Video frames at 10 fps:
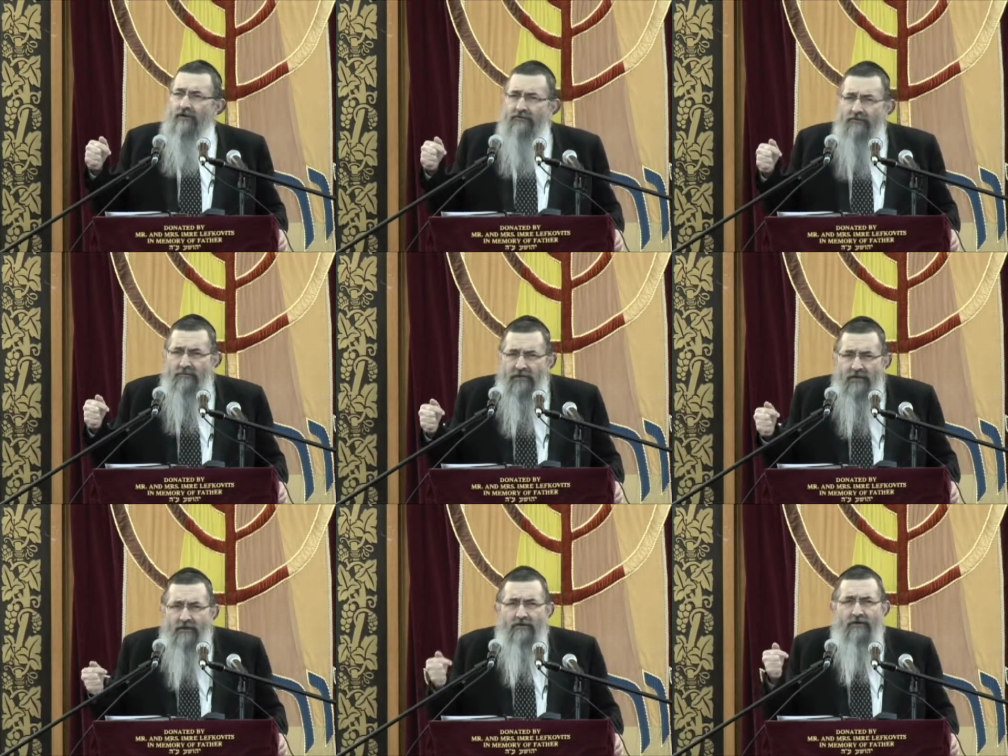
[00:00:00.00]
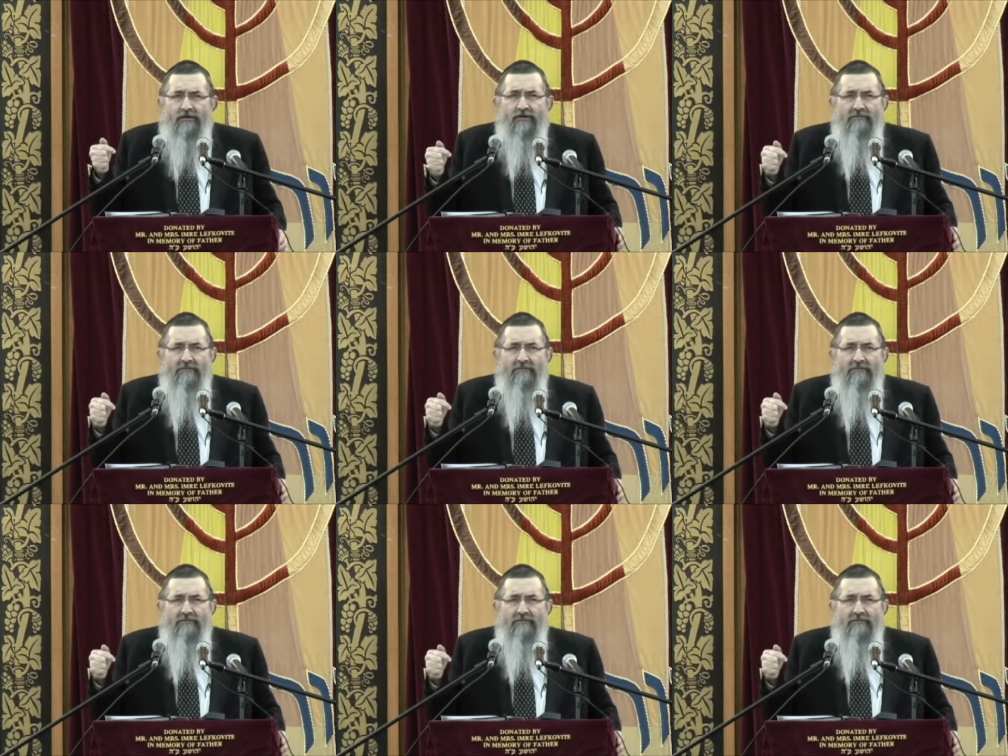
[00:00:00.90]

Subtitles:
of the Megillah